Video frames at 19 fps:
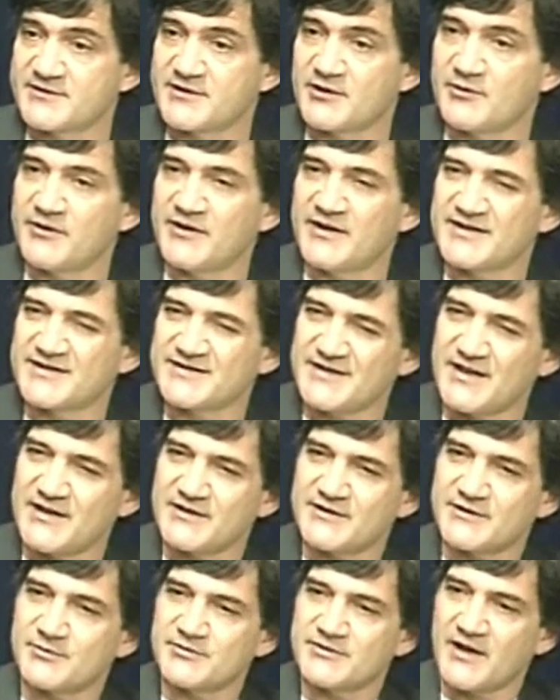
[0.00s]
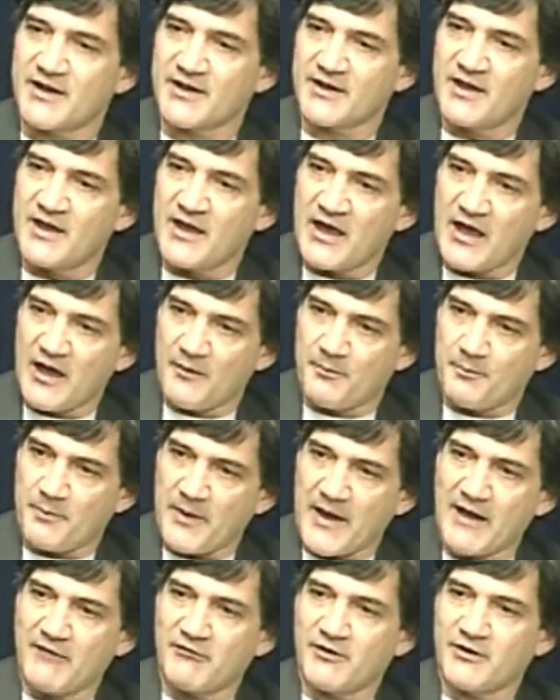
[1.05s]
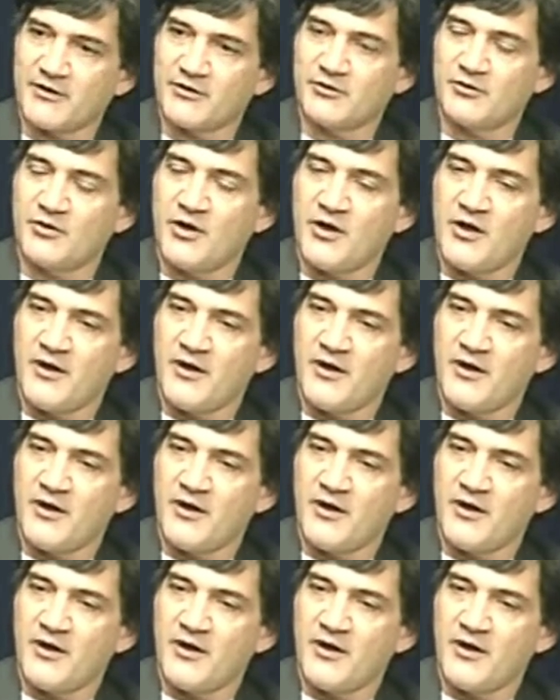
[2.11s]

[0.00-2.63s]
So in a sense there was like a parallel